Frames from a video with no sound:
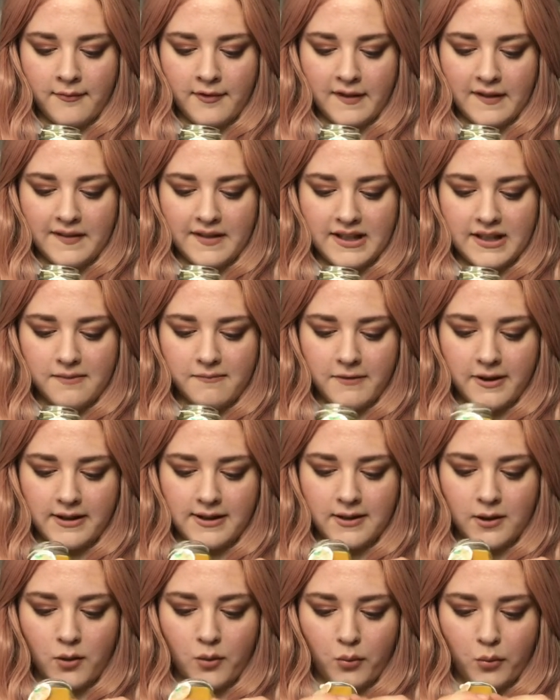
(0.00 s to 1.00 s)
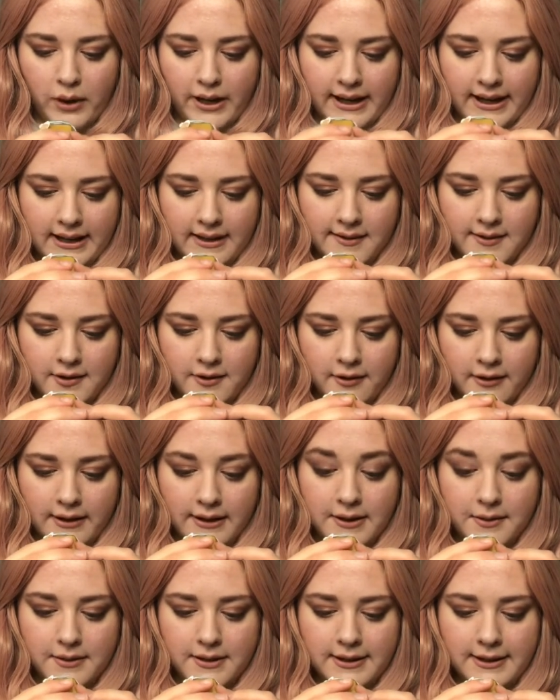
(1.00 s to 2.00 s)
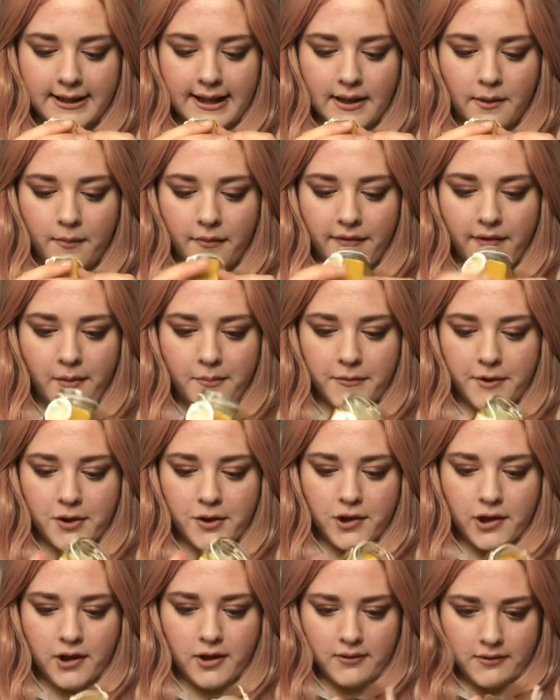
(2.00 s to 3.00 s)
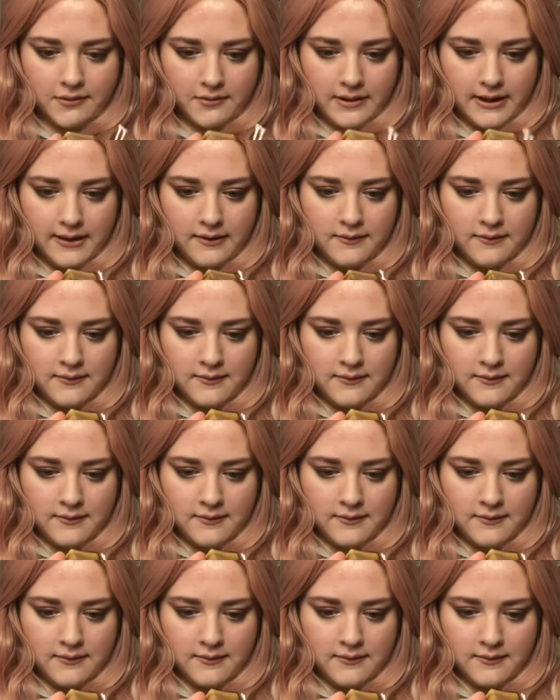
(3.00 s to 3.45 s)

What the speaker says: For some reason, the wick is trying to escape from the jar as well.